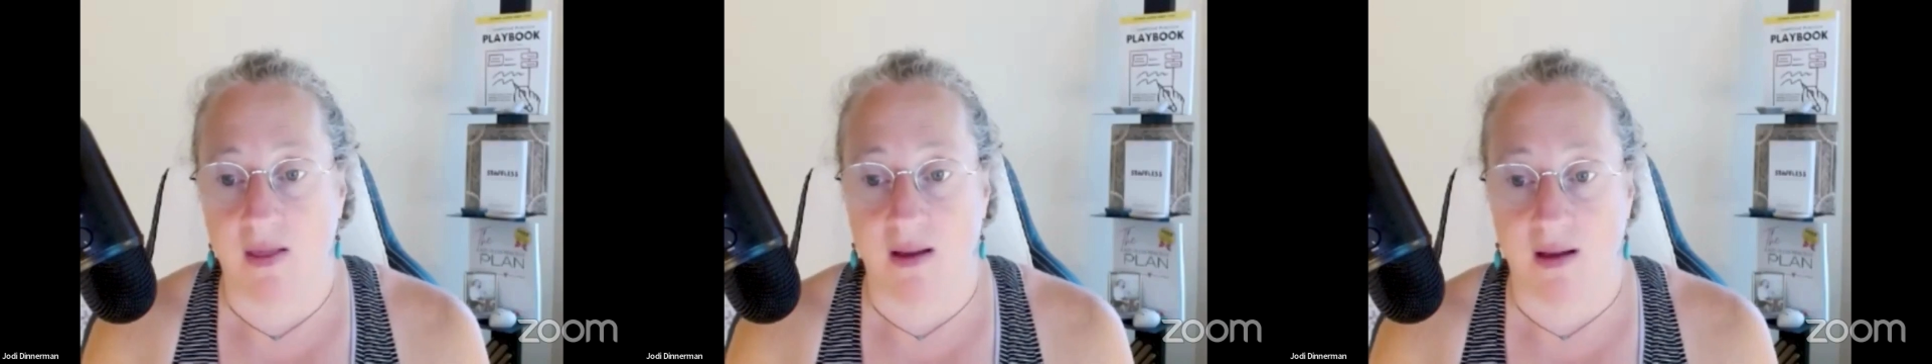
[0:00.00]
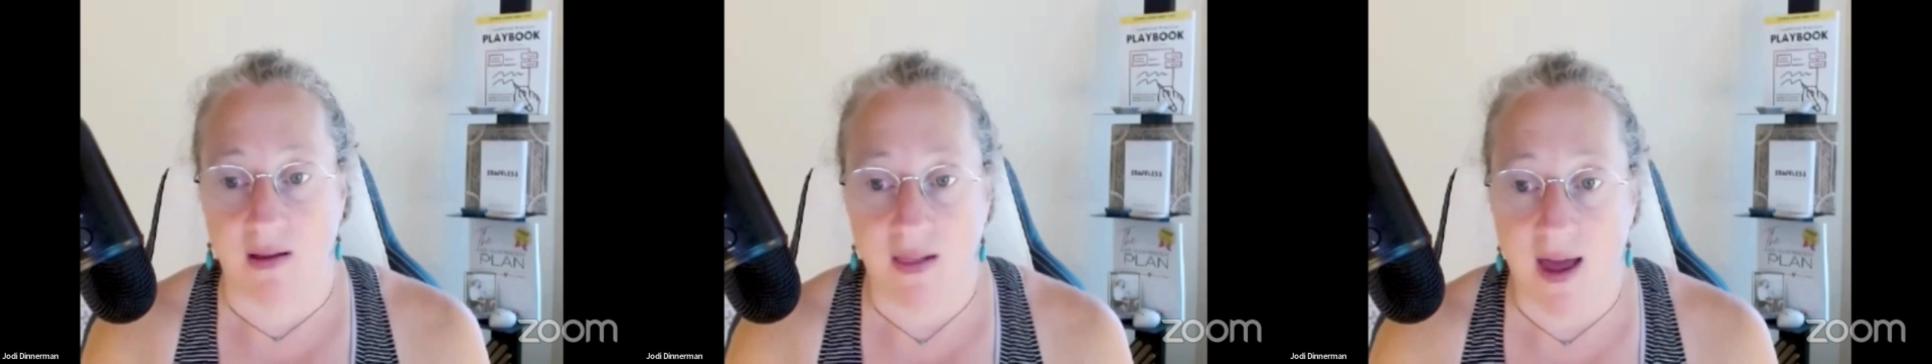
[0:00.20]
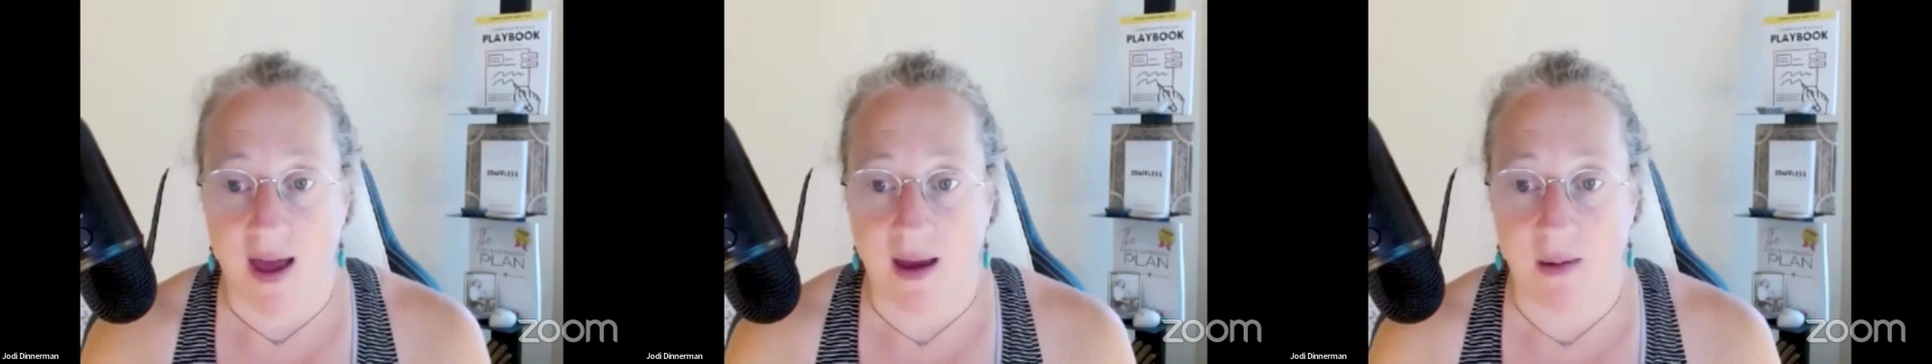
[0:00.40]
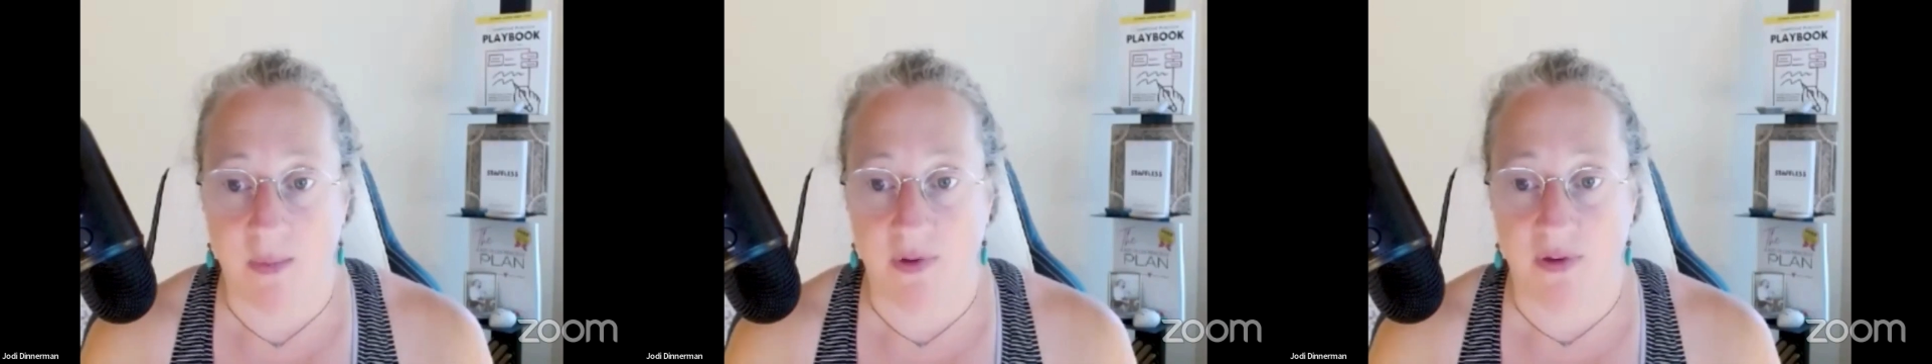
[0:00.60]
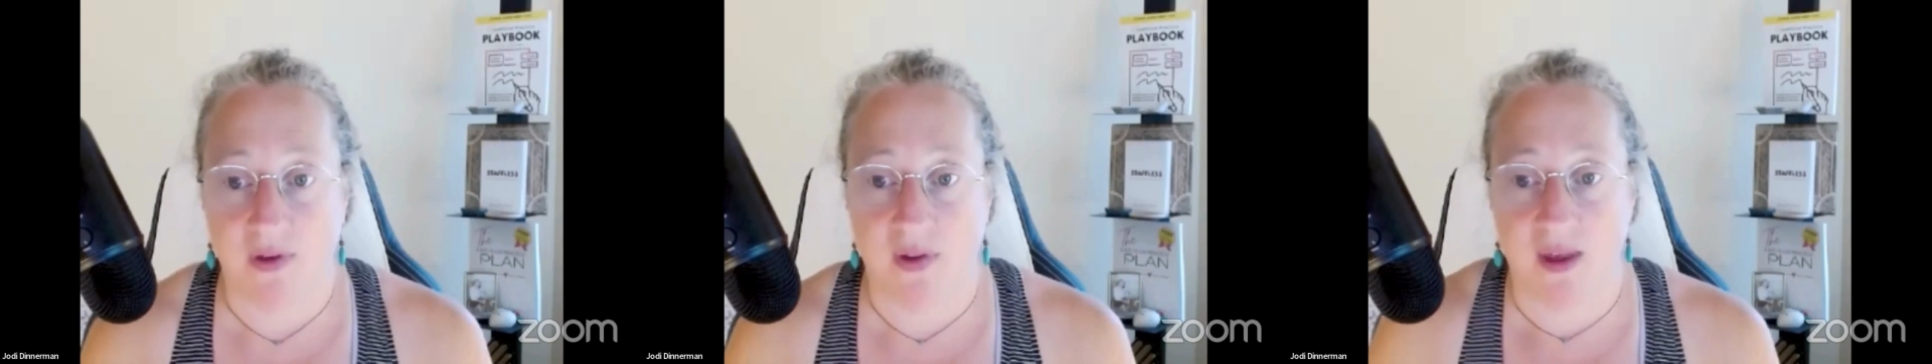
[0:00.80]
club
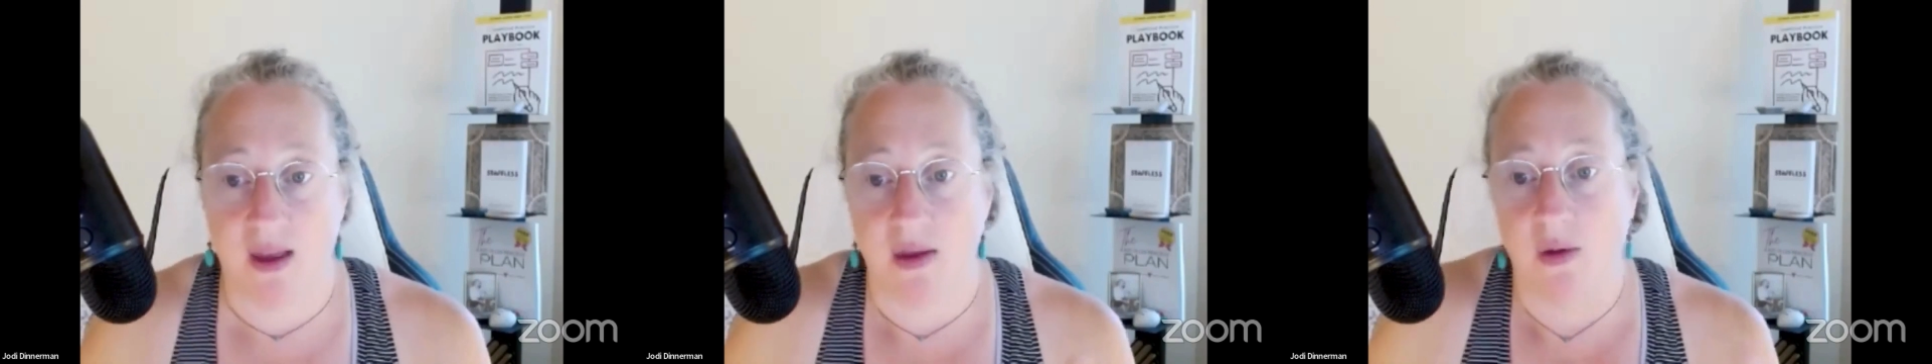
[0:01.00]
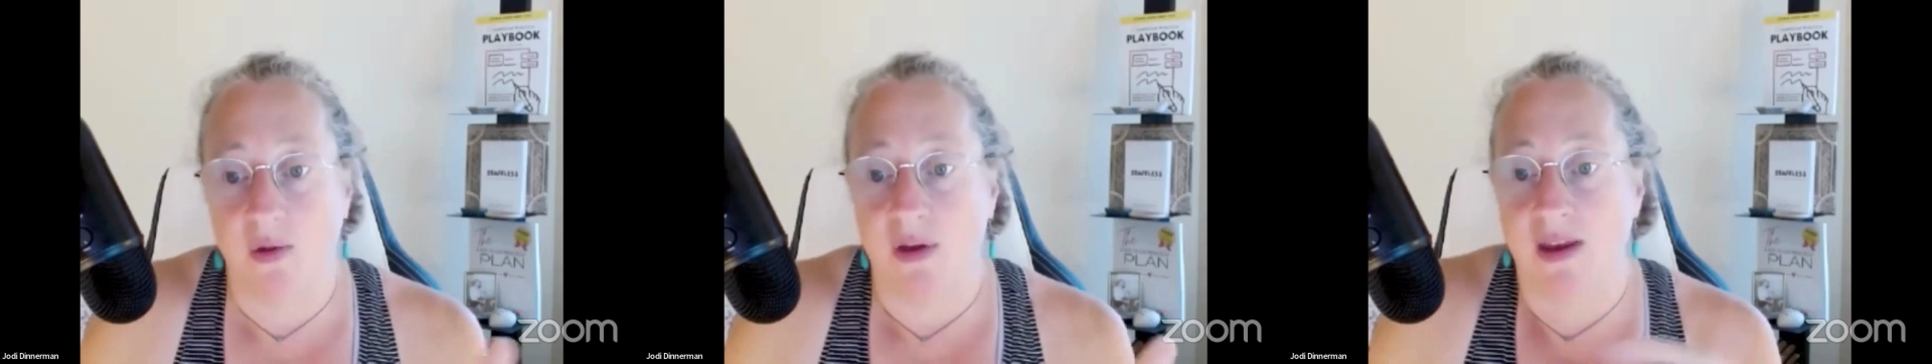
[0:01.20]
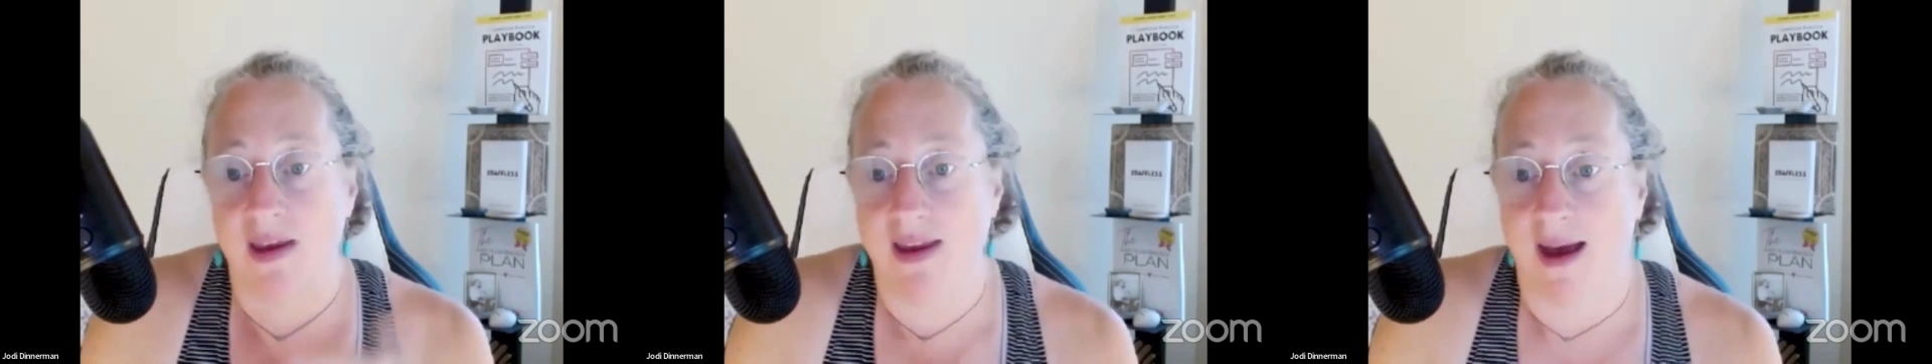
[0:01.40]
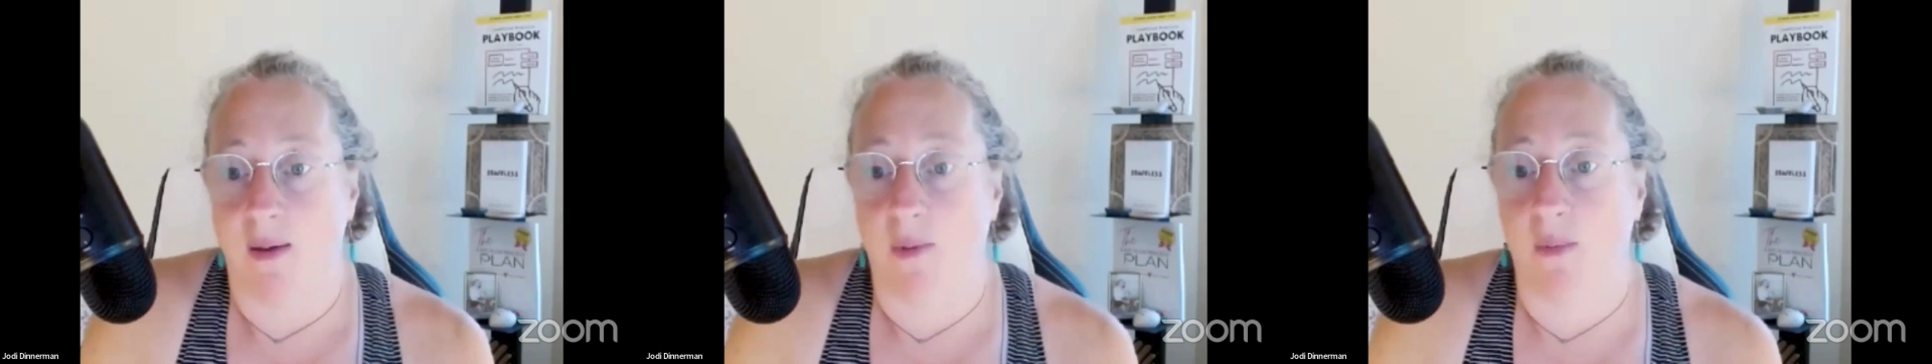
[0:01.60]
so that you can get